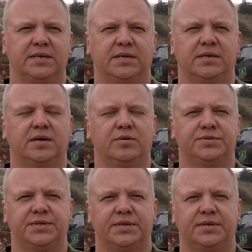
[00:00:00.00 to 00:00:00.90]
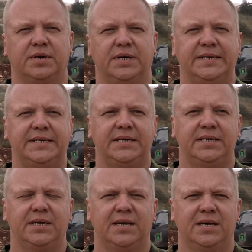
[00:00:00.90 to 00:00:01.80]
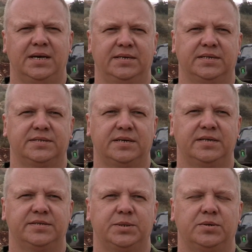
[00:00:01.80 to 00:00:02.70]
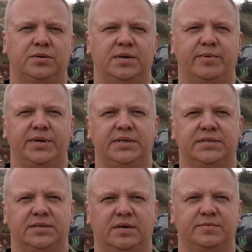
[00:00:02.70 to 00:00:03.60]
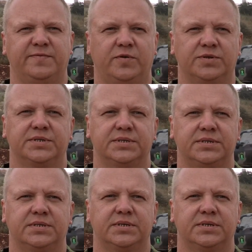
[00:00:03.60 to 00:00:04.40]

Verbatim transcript: a counter-IED exercise for Lebanese Armed Forces